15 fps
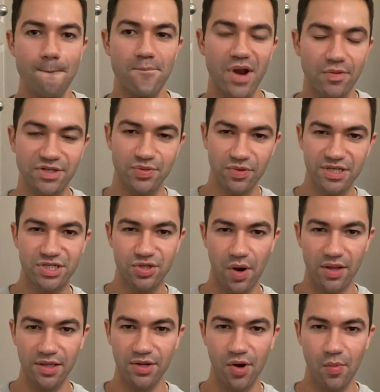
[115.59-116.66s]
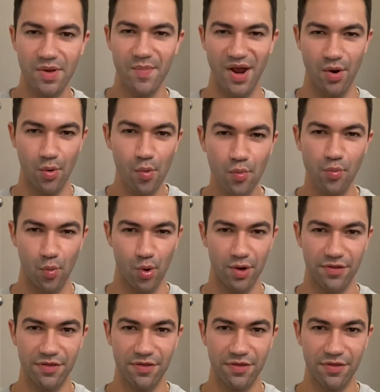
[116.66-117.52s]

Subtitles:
But I was really struggling knowing my own worth.